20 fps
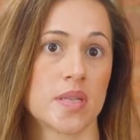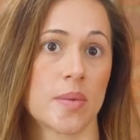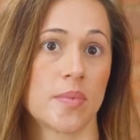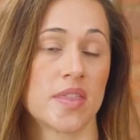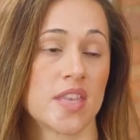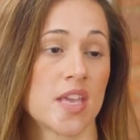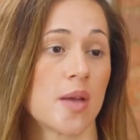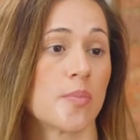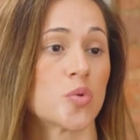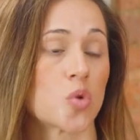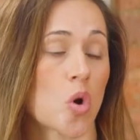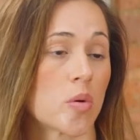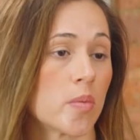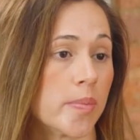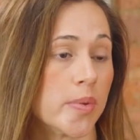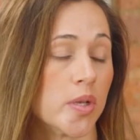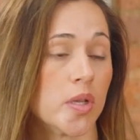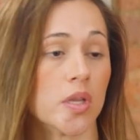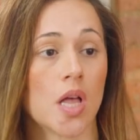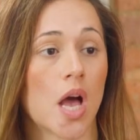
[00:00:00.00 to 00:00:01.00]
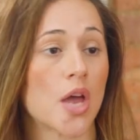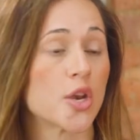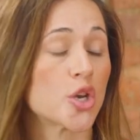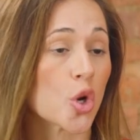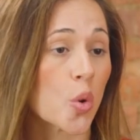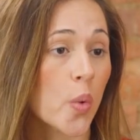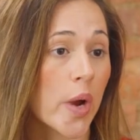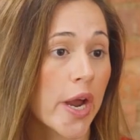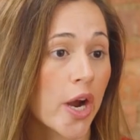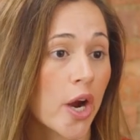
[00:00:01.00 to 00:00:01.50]
Some of the absorbable
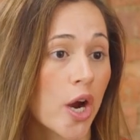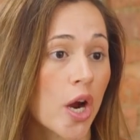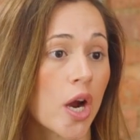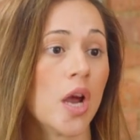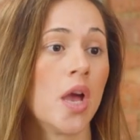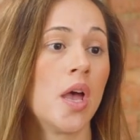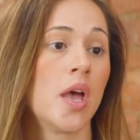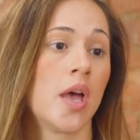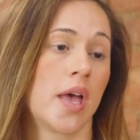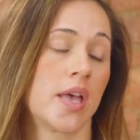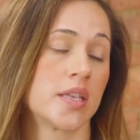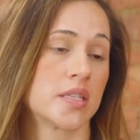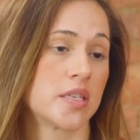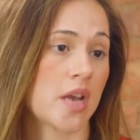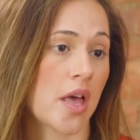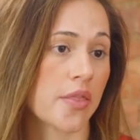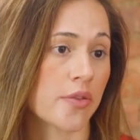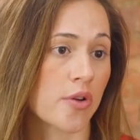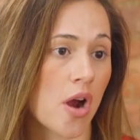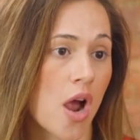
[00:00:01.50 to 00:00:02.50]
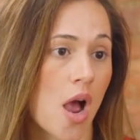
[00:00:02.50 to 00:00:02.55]
underwear is another